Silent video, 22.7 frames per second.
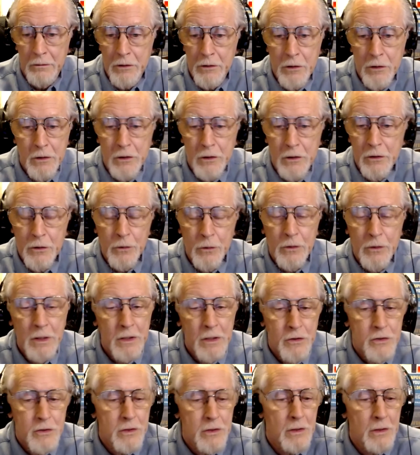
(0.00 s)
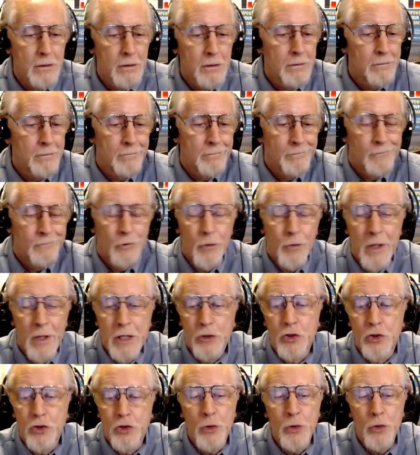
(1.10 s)
You could do this in grade
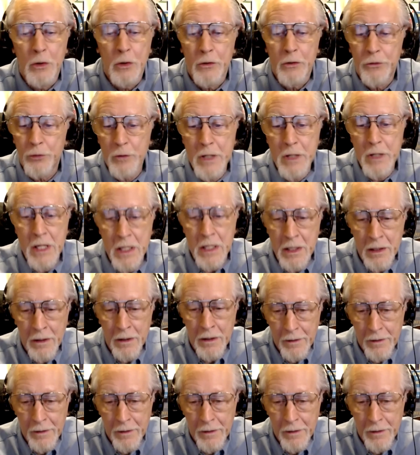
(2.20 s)
2 or 3.